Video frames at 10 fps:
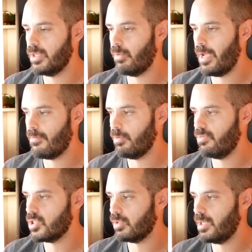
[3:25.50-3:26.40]
We don't have the
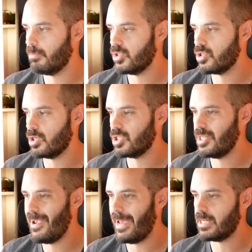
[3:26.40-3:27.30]
official numbers just
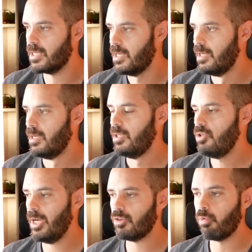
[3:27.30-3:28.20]
yet.
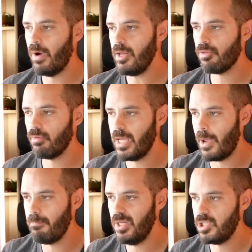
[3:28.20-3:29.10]
You get 23
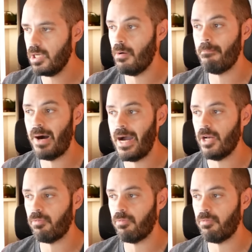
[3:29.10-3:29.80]
mpg combined